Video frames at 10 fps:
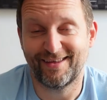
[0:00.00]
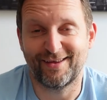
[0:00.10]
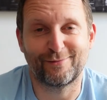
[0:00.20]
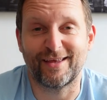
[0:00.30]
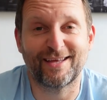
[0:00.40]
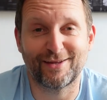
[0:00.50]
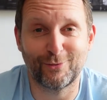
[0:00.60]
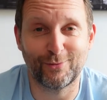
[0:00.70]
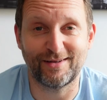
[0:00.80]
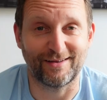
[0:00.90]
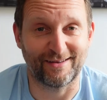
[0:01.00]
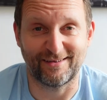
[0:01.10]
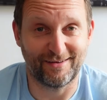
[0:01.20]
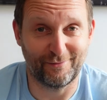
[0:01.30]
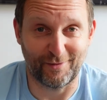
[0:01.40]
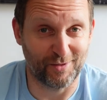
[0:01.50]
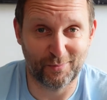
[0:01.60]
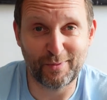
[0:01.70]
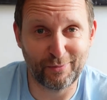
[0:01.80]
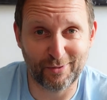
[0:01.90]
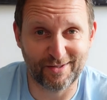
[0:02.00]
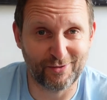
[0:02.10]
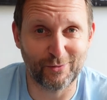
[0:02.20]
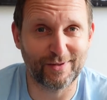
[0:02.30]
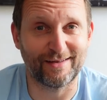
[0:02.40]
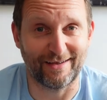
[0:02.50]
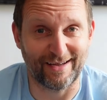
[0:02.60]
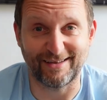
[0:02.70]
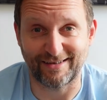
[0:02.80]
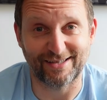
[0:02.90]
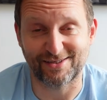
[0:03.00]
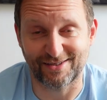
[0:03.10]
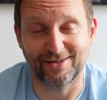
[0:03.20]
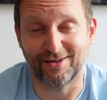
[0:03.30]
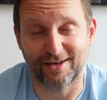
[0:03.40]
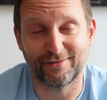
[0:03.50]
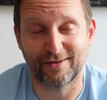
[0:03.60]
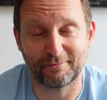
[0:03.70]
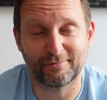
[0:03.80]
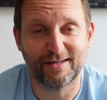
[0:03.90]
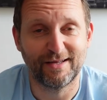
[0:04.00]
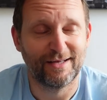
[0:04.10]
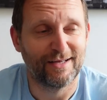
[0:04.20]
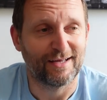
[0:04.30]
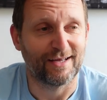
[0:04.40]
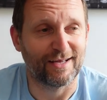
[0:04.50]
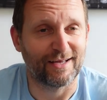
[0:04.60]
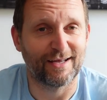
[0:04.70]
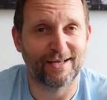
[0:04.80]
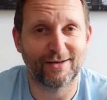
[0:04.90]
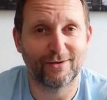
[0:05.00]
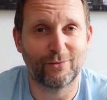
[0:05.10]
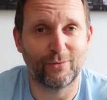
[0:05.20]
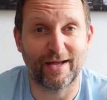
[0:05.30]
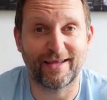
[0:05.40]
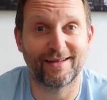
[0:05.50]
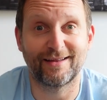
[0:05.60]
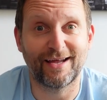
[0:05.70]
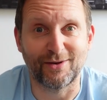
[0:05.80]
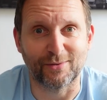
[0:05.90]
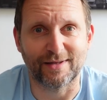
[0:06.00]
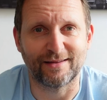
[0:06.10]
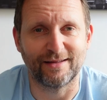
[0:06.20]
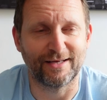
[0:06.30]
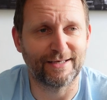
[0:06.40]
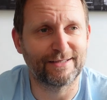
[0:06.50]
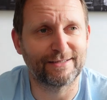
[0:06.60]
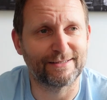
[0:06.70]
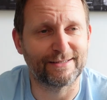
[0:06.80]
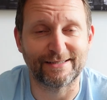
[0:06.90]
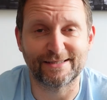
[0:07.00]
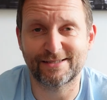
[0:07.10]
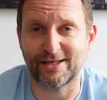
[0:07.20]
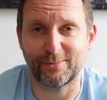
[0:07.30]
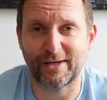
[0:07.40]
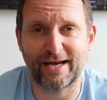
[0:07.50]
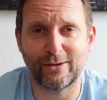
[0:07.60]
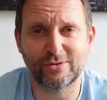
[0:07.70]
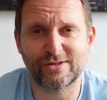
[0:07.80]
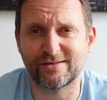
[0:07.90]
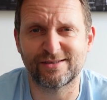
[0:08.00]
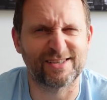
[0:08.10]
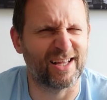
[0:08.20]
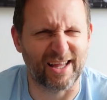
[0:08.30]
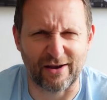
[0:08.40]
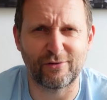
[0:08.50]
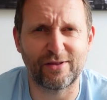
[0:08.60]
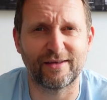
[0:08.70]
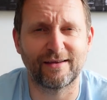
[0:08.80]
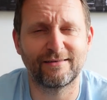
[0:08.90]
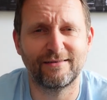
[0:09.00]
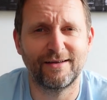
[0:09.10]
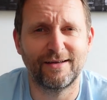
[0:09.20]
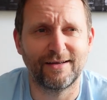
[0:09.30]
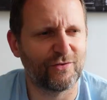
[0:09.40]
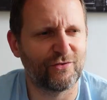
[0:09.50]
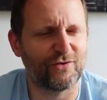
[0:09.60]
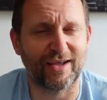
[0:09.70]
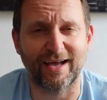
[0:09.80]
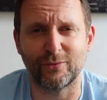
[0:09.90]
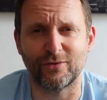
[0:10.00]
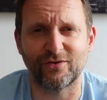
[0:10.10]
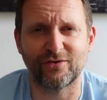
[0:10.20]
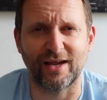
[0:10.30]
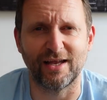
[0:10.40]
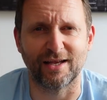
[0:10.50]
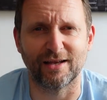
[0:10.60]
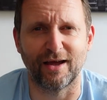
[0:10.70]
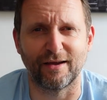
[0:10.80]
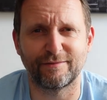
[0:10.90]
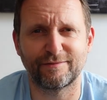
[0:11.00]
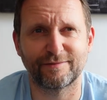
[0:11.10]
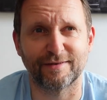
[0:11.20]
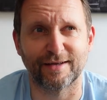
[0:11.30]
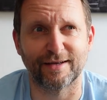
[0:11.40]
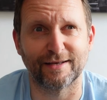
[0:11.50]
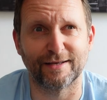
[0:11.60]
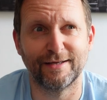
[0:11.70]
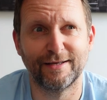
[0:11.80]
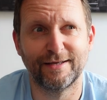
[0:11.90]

If they can do it, and if other people can do it, I see a lot of them. Why can't I do it? Like, sell my house, sell everything, check out the sailing life, and